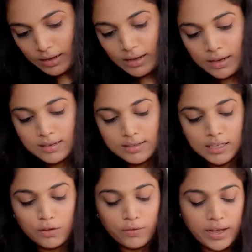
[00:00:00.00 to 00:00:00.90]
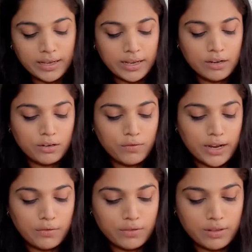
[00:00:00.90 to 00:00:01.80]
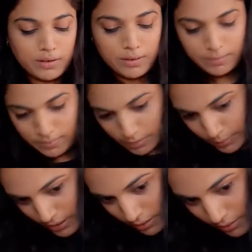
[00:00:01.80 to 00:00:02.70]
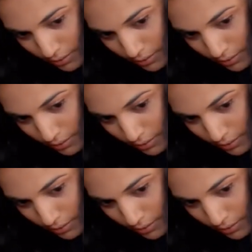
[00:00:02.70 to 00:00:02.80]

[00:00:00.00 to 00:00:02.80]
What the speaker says: and see if I can revive the plant.